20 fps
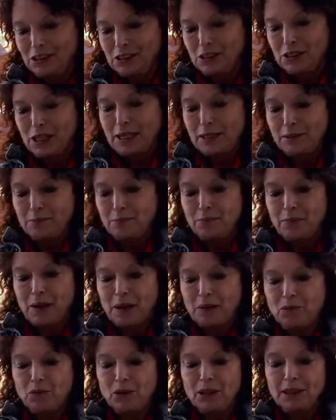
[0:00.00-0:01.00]
And I heard a
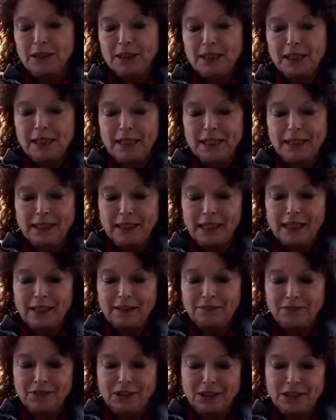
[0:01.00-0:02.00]
lot of stories. People
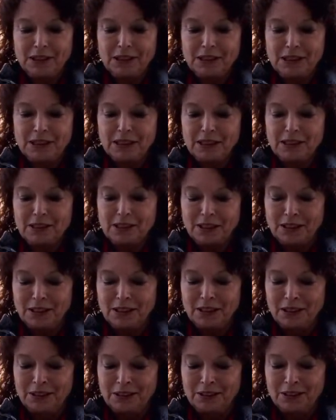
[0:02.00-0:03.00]
told me they liked
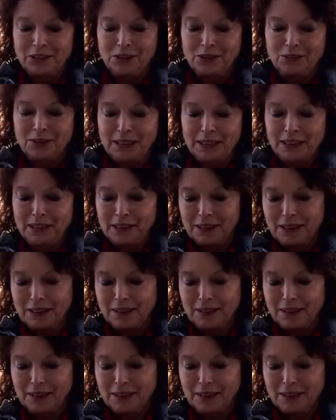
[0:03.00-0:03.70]
stories, and